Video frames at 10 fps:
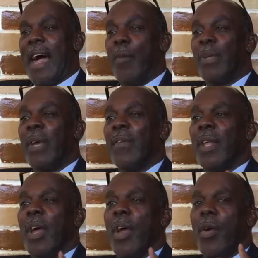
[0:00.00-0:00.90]
I'm
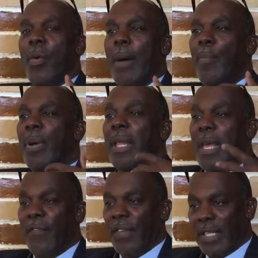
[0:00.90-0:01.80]
putting
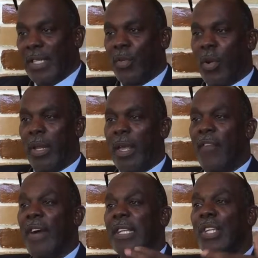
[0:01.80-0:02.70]
emphasis on it.
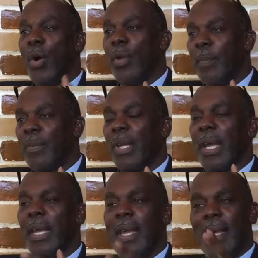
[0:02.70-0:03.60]
If I don't
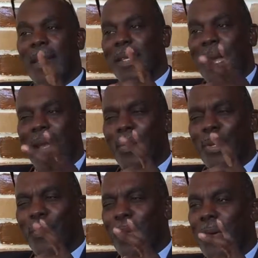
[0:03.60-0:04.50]
object, it's like it
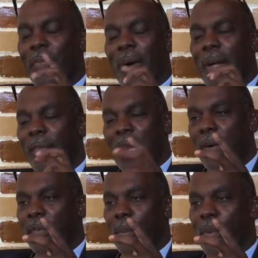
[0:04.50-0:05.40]
was real
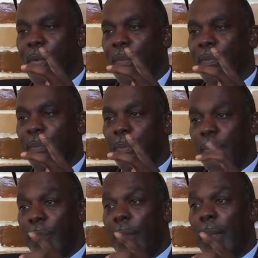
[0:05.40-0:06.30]
uncomfortable.
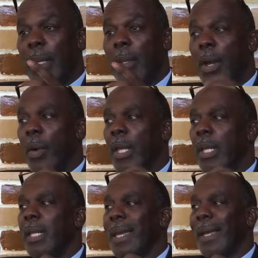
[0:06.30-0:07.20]
Mm-hmm. You know,
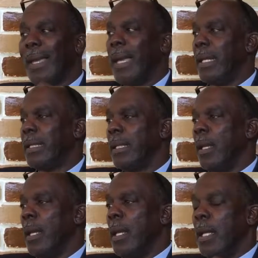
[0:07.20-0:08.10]
and in that case,
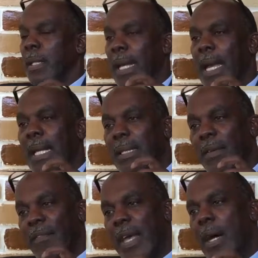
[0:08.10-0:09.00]
they had
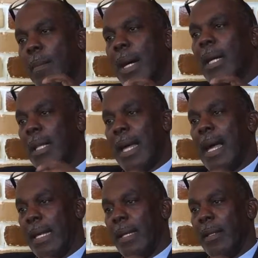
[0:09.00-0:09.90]
surveilled my
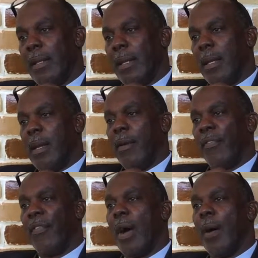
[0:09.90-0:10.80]
client
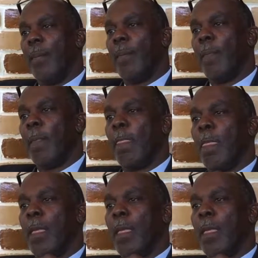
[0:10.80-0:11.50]
from